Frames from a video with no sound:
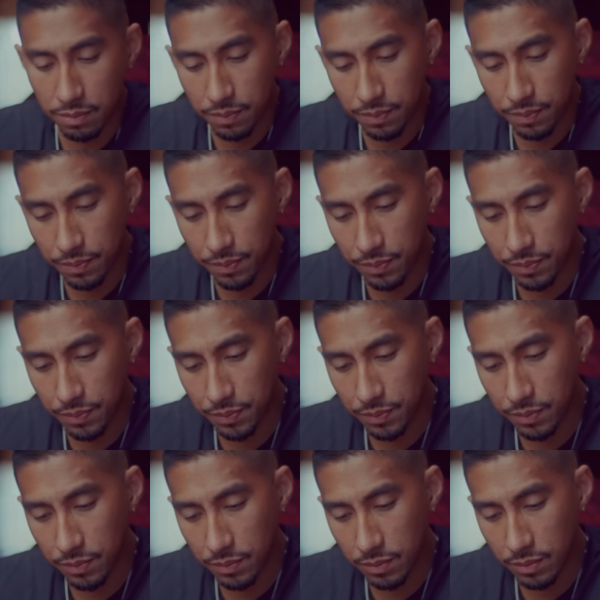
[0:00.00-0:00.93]

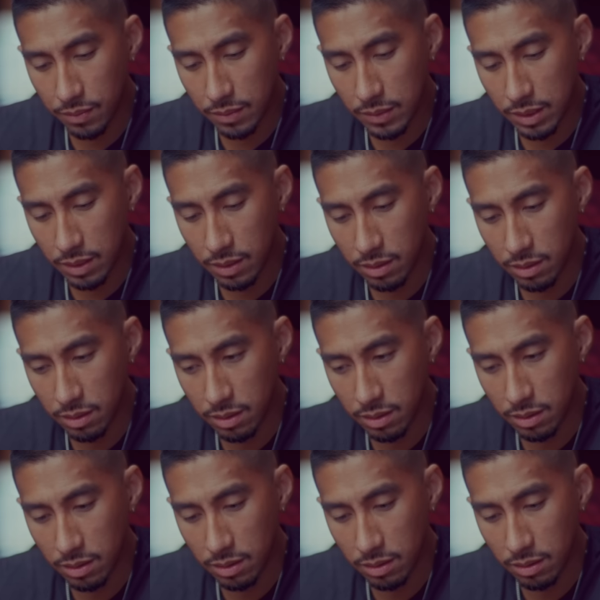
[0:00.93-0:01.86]

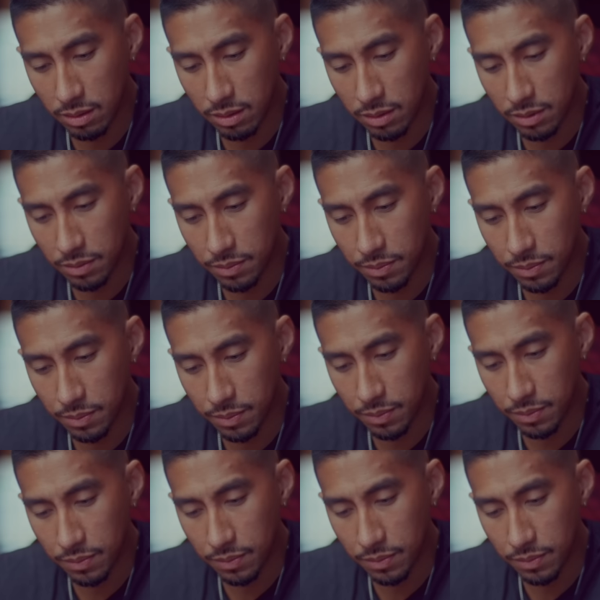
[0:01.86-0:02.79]

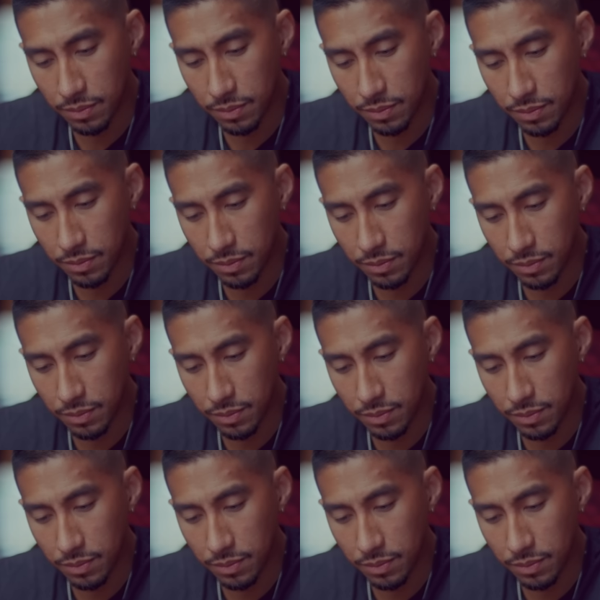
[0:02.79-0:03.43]
(no one is talking)